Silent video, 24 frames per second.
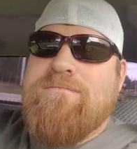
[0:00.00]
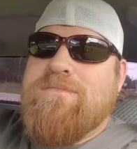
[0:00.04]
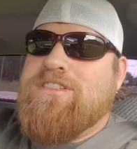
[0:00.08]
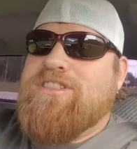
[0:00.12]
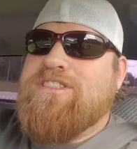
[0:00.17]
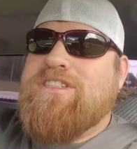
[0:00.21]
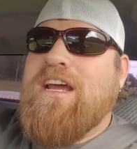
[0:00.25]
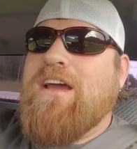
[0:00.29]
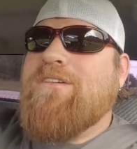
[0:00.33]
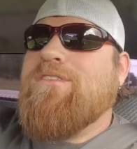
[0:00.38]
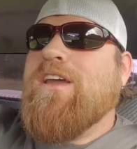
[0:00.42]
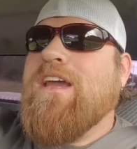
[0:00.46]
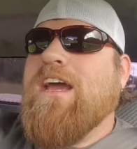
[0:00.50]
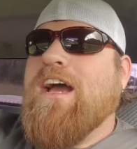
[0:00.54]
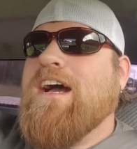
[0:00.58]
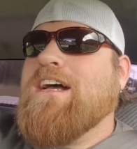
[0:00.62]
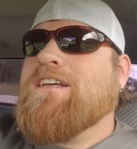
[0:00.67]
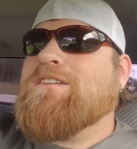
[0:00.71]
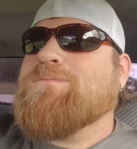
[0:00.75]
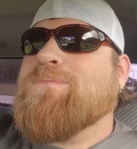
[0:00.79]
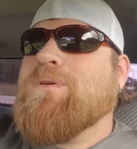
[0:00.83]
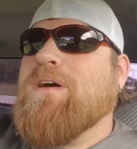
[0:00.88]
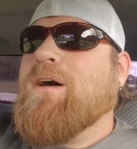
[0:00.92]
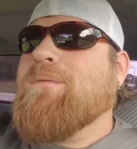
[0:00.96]
Chevy
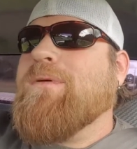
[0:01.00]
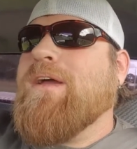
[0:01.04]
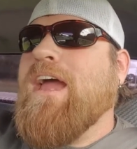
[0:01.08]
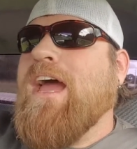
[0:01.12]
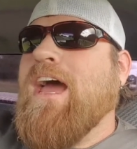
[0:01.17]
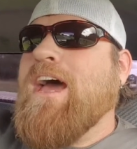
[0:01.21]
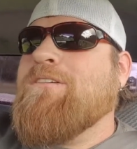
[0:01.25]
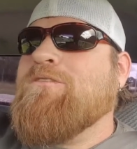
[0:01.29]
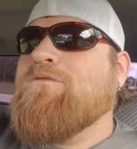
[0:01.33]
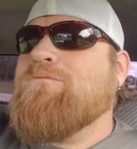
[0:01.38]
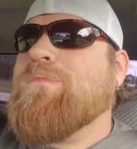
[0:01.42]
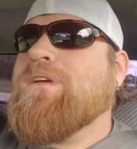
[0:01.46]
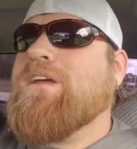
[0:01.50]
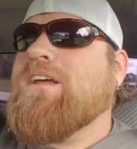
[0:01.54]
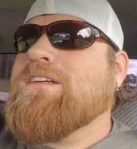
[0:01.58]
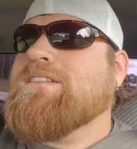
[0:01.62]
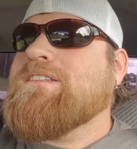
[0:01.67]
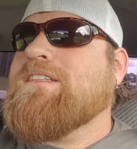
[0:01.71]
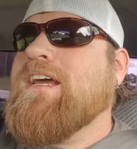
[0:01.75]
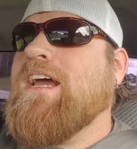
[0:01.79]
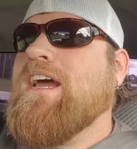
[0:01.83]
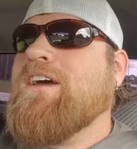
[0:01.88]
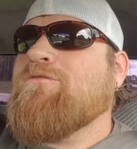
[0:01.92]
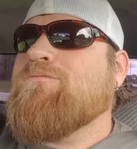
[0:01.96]
guys probably haven't, because
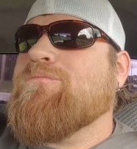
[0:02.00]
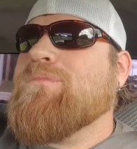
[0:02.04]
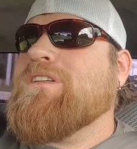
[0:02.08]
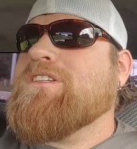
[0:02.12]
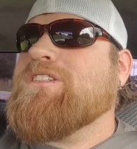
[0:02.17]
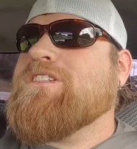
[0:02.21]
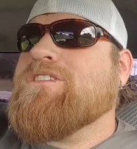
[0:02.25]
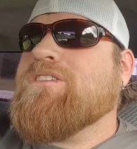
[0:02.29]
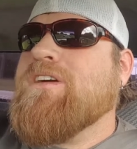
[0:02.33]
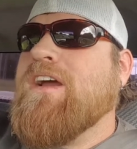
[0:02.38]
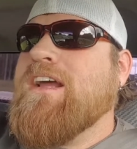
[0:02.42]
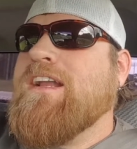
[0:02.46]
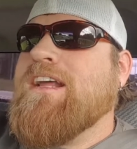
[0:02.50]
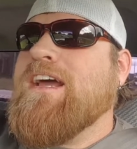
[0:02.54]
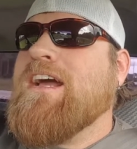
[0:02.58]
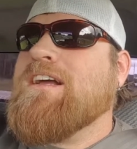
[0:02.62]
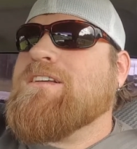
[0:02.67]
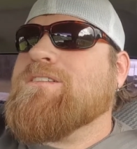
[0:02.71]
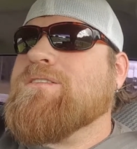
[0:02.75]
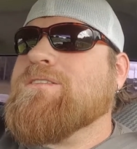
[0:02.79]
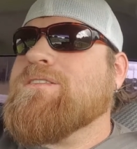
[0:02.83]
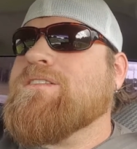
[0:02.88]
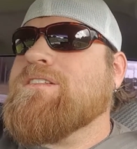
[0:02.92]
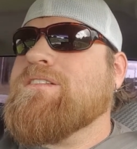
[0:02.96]
they haven't been straight
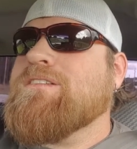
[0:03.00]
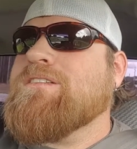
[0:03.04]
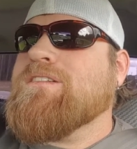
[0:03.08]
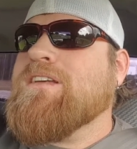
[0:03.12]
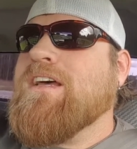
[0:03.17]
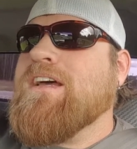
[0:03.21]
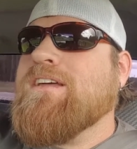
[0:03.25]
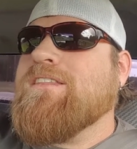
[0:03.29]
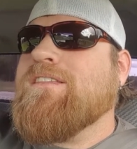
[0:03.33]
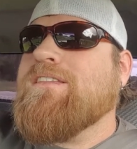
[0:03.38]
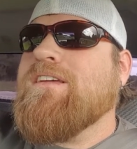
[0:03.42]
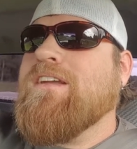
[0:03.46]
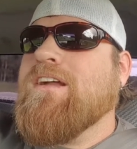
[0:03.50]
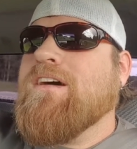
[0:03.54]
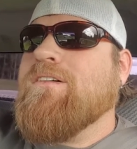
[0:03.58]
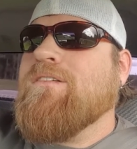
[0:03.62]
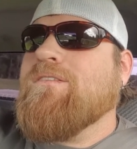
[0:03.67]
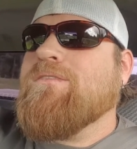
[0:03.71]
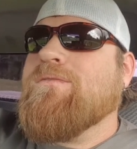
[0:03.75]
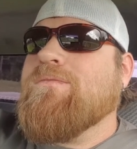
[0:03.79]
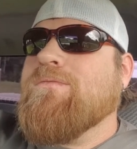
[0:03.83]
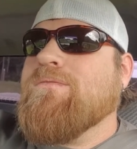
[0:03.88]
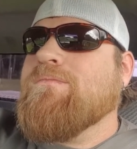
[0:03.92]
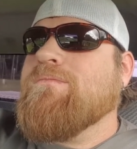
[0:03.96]
axle since, like, you know,
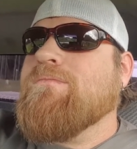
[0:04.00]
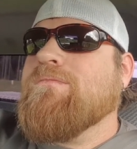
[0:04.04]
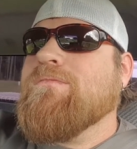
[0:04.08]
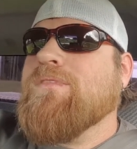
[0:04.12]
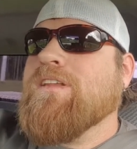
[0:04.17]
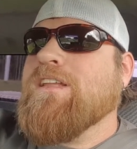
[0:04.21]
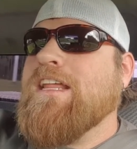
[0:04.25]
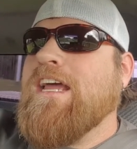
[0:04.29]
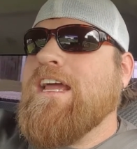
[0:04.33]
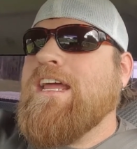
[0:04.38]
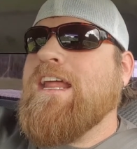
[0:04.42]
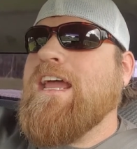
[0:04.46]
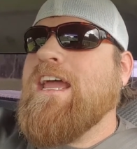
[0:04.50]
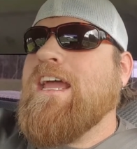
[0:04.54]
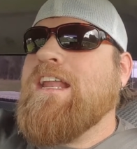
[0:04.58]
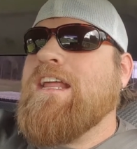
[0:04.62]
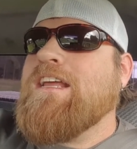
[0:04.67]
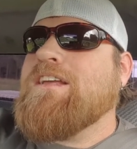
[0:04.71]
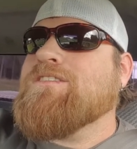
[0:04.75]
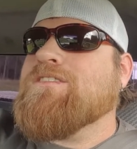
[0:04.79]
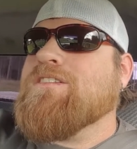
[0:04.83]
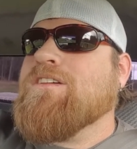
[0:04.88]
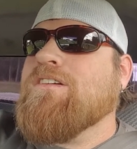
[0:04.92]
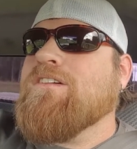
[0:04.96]
the late
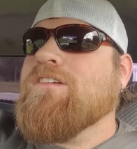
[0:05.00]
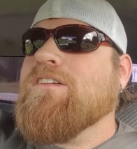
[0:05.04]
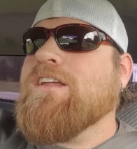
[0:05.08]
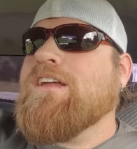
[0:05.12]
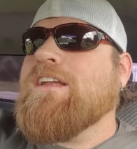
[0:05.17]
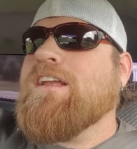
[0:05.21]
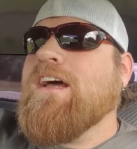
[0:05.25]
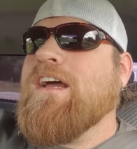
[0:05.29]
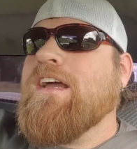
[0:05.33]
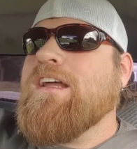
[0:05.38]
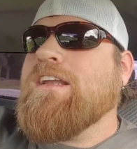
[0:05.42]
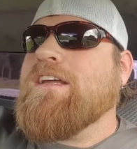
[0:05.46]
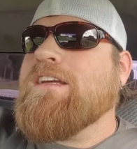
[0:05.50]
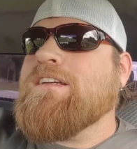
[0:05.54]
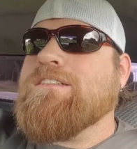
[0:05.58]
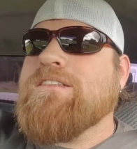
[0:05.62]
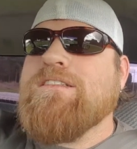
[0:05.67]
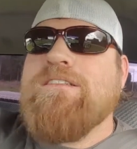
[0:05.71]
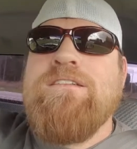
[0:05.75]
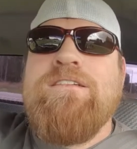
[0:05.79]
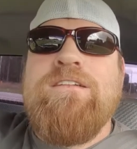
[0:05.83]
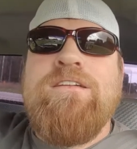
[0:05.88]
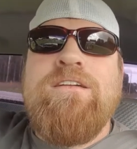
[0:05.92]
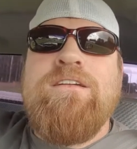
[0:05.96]
80s or early 90s.
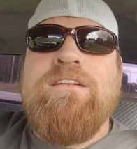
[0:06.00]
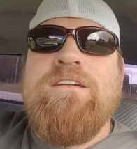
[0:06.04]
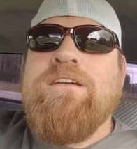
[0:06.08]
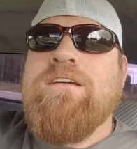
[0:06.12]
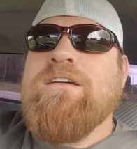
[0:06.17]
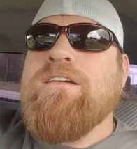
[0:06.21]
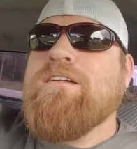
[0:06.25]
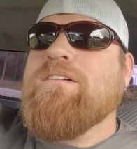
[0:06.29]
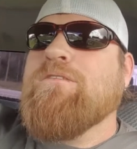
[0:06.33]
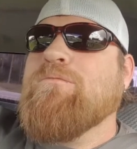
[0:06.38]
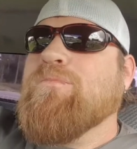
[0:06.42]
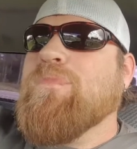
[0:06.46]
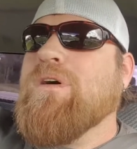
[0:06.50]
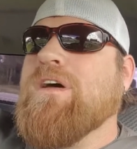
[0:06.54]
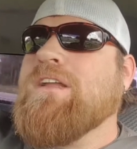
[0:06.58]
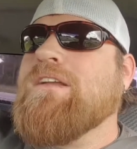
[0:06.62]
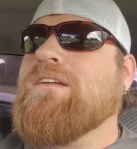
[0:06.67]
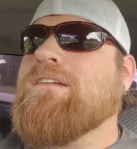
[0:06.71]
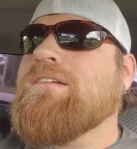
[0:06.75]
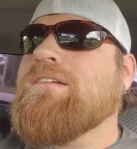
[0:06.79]
But